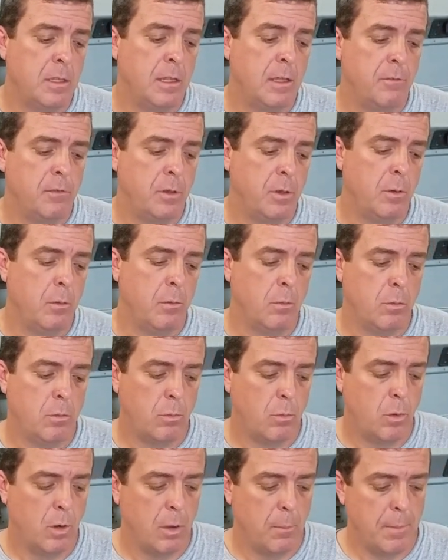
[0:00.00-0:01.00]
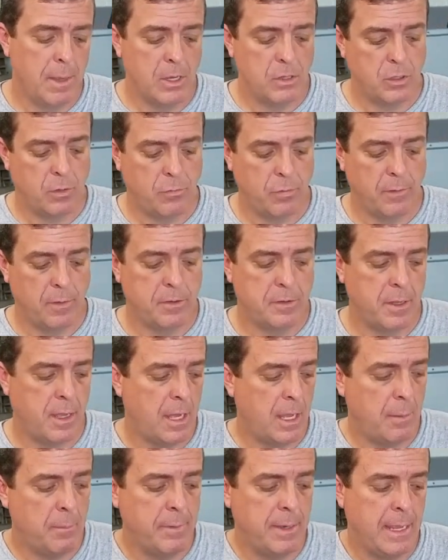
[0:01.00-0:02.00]
if you were to measure from the
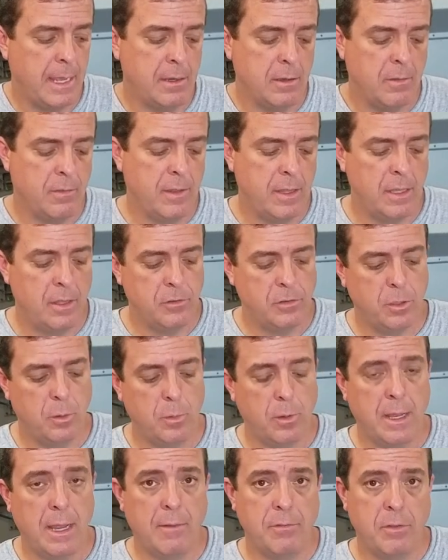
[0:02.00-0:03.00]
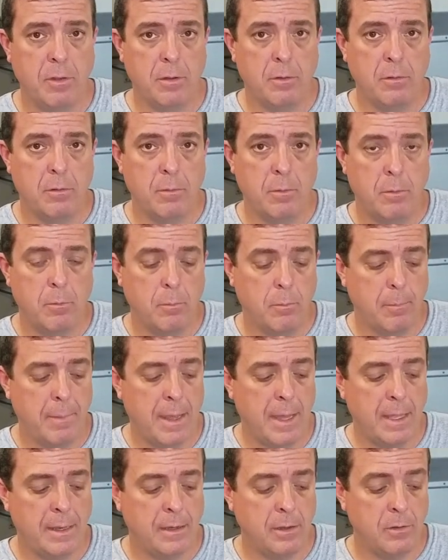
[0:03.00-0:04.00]
top down to this, you would have to
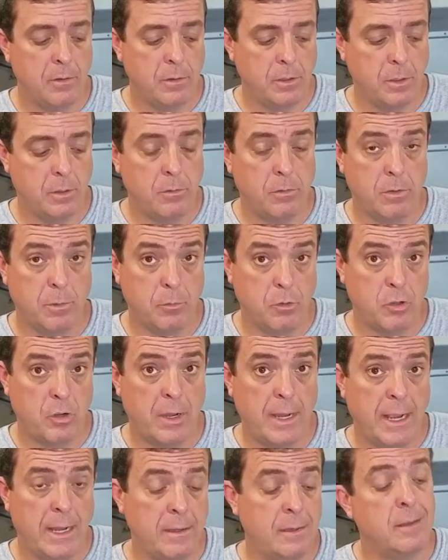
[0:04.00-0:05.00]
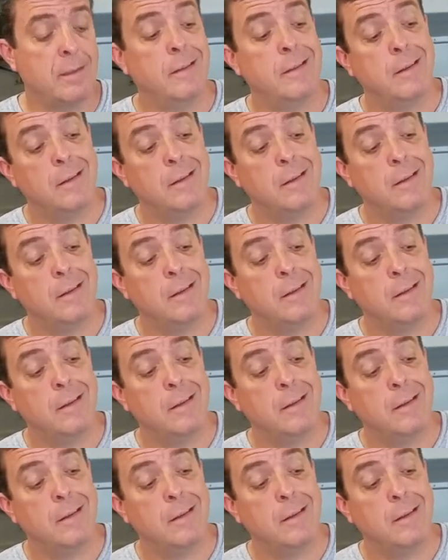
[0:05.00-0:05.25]
mount it, you'd subtract